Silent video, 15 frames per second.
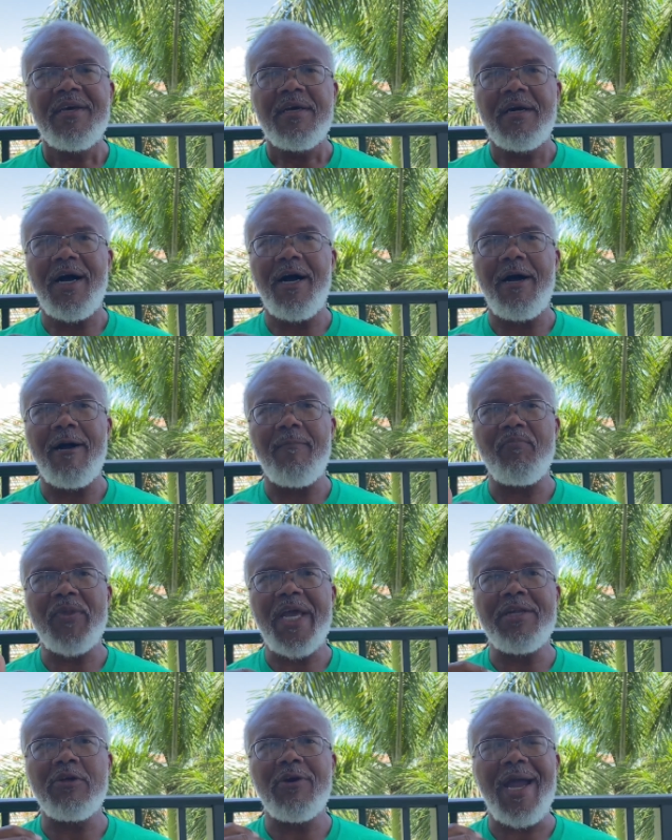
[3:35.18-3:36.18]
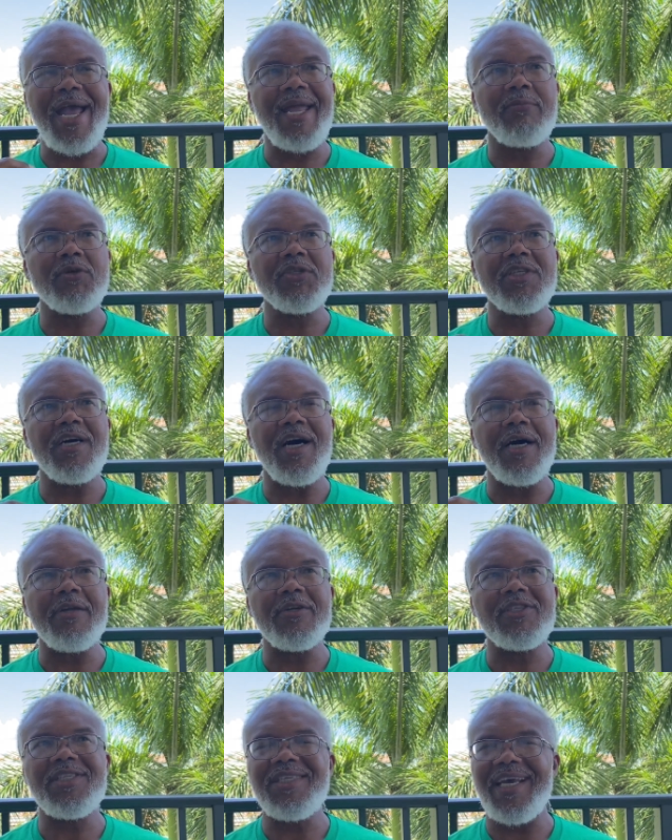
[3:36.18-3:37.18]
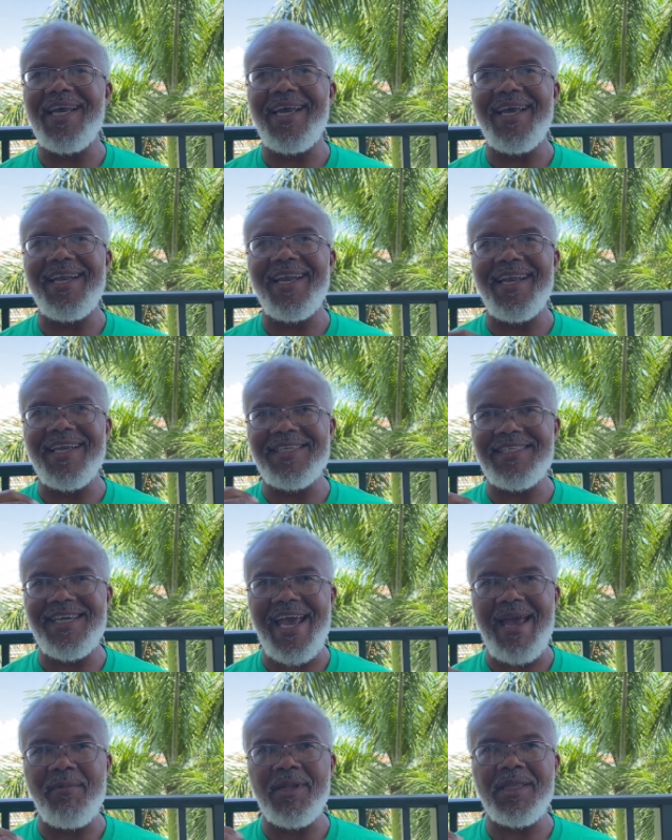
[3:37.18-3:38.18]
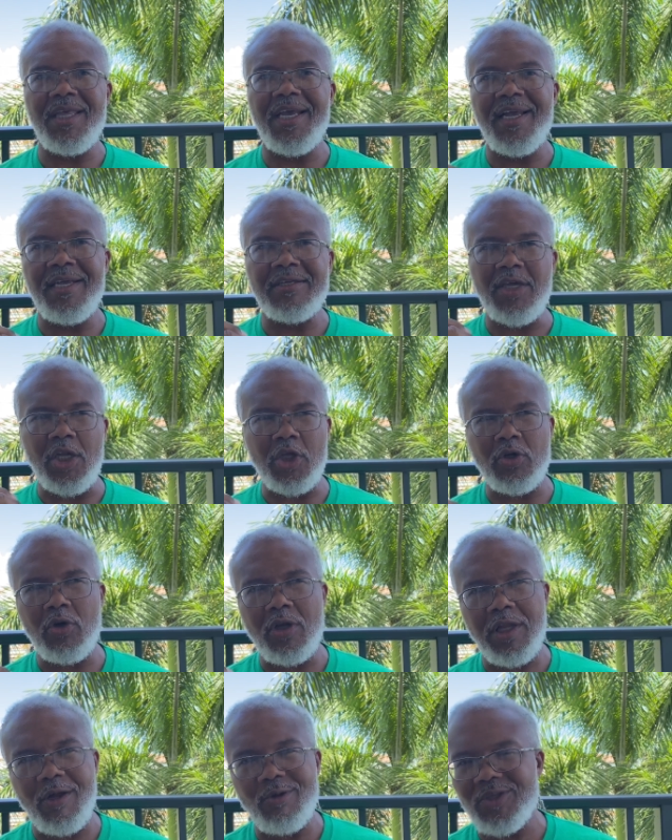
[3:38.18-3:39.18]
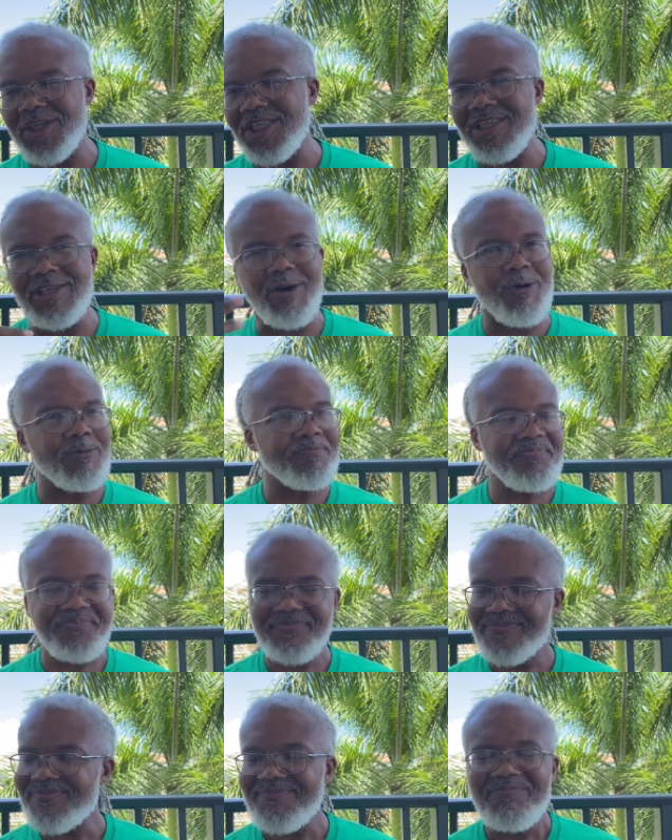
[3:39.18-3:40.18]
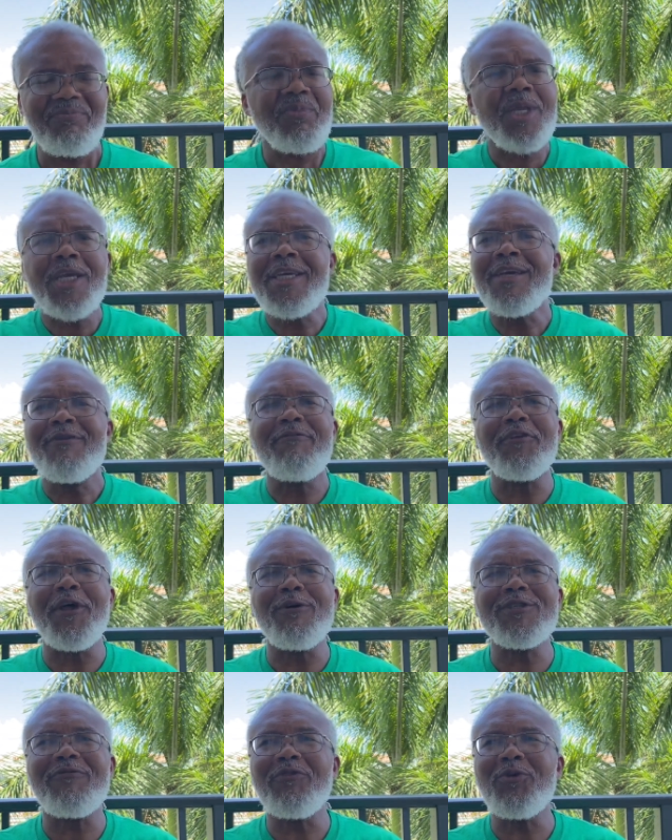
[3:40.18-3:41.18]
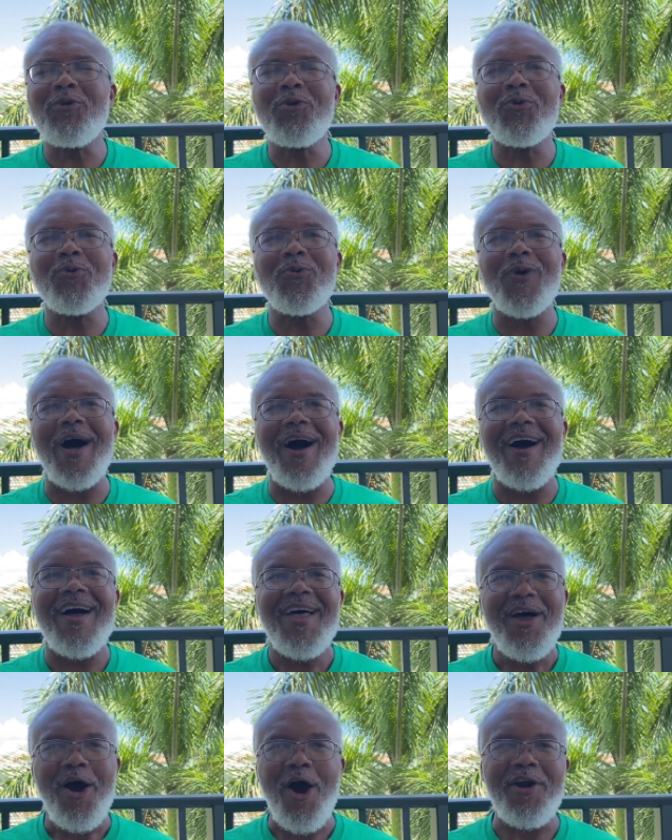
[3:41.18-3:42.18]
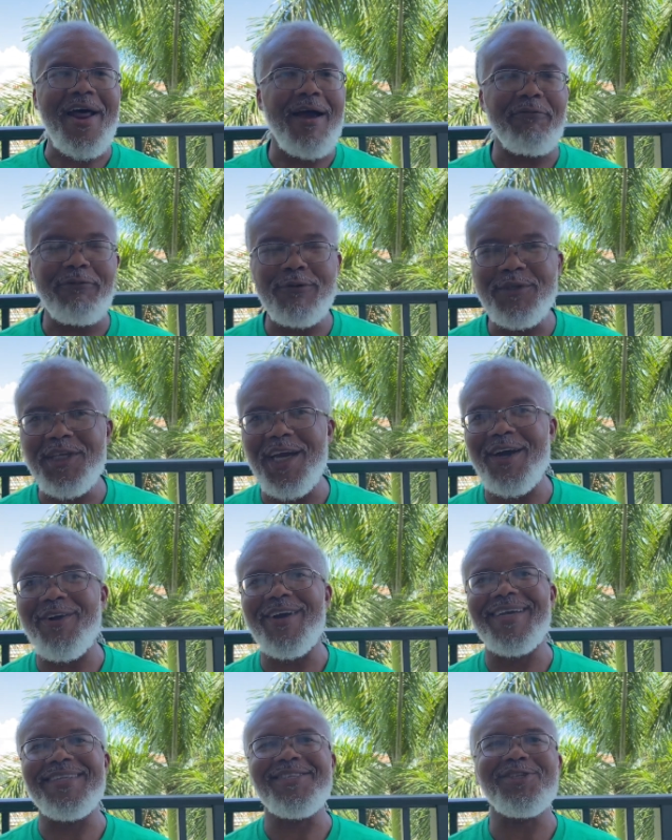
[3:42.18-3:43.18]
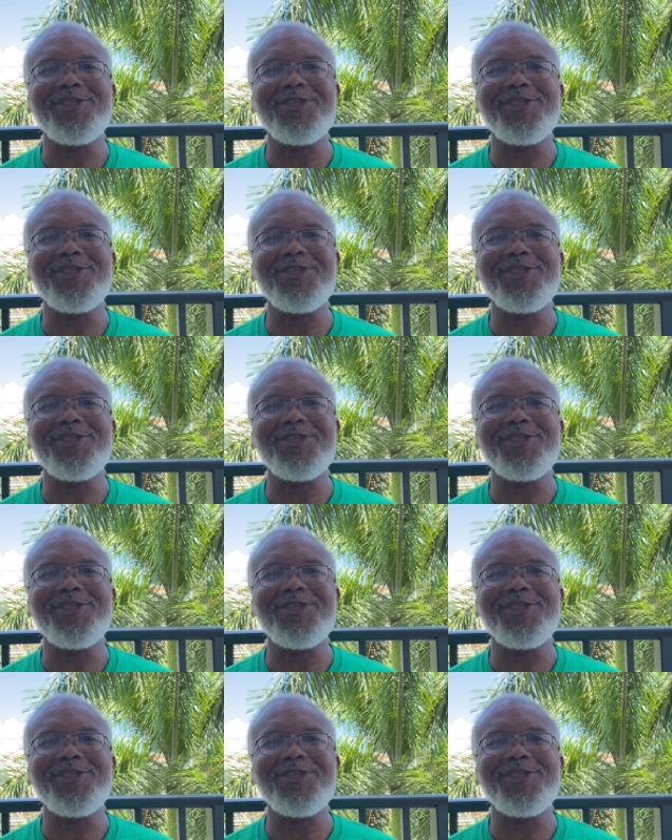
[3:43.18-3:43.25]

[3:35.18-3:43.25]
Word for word: um, and you're able to understand and examine things a little closely. So for those of you who are not fruitarians,